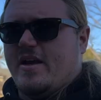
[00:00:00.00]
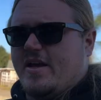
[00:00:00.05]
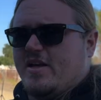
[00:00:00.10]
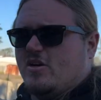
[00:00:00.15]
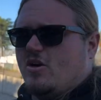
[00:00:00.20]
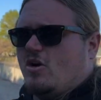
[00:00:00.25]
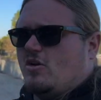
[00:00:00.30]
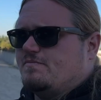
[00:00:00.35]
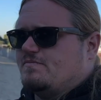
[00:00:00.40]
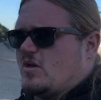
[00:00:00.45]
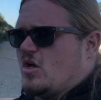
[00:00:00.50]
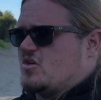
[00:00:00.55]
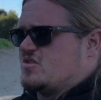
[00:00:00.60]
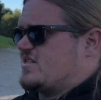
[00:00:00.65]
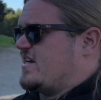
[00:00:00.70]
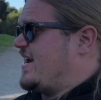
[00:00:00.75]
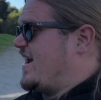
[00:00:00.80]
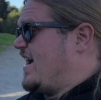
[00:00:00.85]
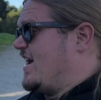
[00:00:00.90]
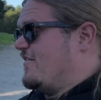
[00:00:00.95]
And I'll
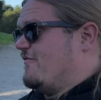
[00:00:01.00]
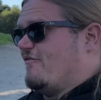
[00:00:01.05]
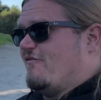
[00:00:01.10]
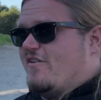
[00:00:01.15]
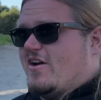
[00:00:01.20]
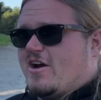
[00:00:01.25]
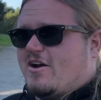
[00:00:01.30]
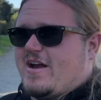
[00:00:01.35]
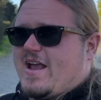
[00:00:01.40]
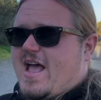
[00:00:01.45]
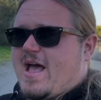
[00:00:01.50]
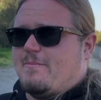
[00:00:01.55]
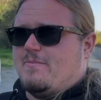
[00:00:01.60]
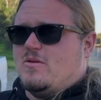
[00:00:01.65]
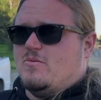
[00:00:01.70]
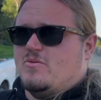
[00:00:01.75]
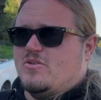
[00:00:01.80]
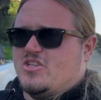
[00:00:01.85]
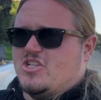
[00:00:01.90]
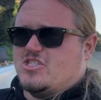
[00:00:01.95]
say I am very
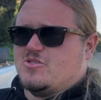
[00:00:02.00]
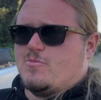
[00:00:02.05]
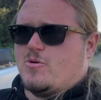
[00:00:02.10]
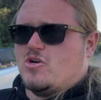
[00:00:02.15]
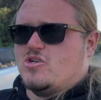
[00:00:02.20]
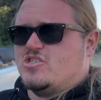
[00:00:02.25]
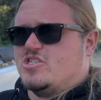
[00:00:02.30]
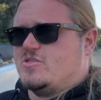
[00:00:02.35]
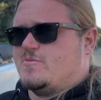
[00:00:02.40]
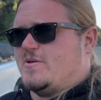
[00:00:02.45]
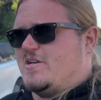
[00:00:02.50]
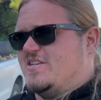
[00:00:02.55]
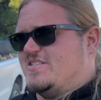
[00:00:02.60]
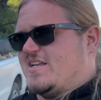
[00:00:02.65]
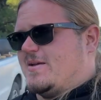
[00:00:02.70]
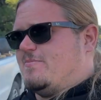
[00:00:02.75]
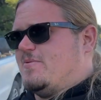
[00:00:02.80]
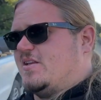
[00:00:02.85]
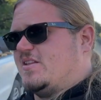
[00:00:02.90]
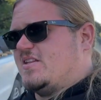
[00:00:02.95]
happy with this purchase, because
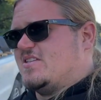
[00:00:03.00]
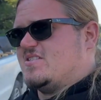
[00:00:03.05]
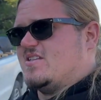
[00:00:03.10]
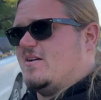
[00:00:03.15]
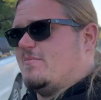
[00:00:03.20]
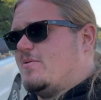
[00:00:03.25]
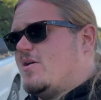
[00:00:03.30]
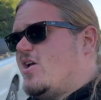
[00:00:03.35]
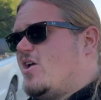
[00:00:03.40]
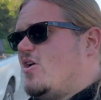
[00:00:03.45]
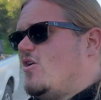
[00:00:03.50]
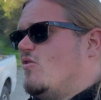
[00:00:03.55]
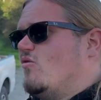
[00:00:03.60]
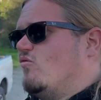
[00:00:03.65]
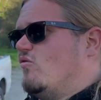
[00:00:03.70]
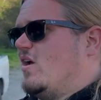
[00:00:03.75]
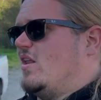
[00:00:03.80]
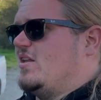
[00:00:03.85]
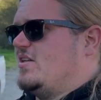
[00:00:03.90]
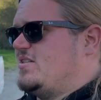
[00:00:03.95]
I picked this up
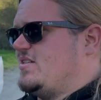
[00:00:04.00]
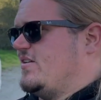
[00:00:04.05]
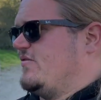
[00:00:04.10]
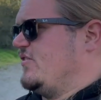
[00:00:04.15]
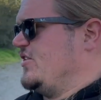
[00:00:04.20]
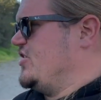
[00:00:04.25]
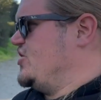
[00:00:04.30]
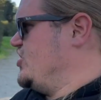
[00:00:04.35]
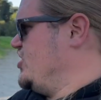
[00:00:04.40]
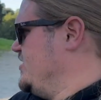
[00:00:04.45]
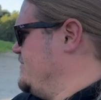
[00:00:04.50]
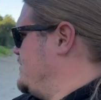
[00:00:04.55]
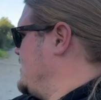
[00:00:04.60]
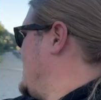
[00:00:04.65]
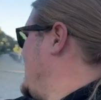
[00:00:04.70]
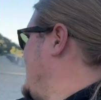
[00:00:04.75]
relatively cheap.